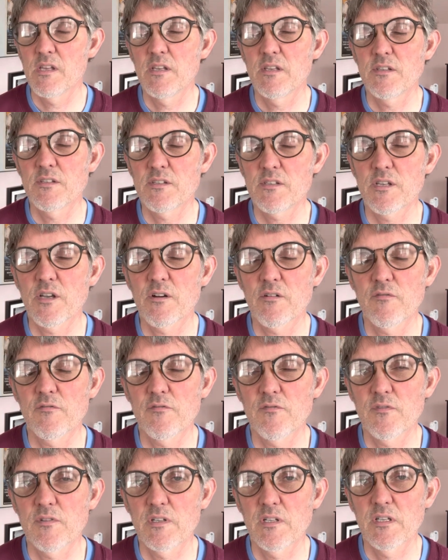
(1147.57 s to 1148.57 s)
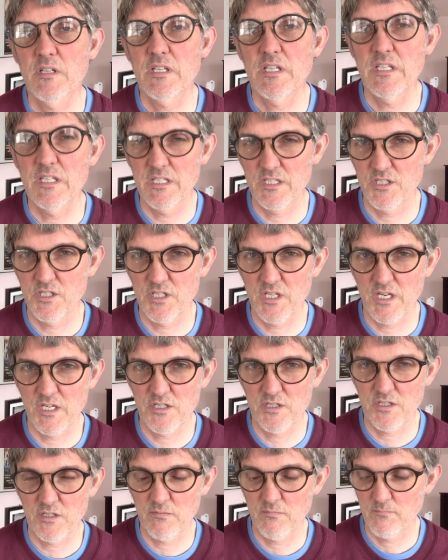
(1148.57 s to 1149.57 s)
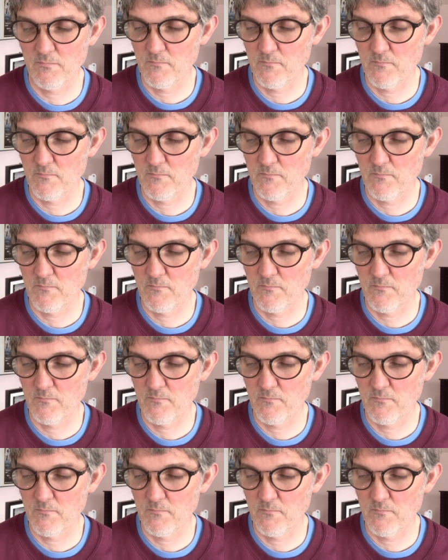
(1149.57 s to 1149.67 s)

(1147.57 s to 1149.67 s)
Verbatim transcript: self-initiation.